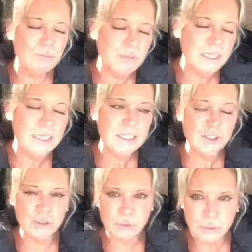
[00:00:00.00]
really
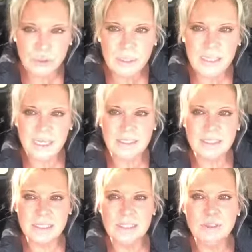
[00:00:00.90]
truly are
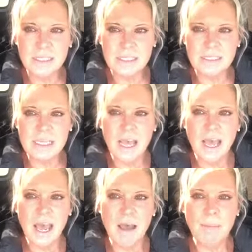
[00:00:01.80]
serious
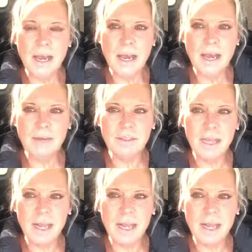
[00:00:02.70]
about,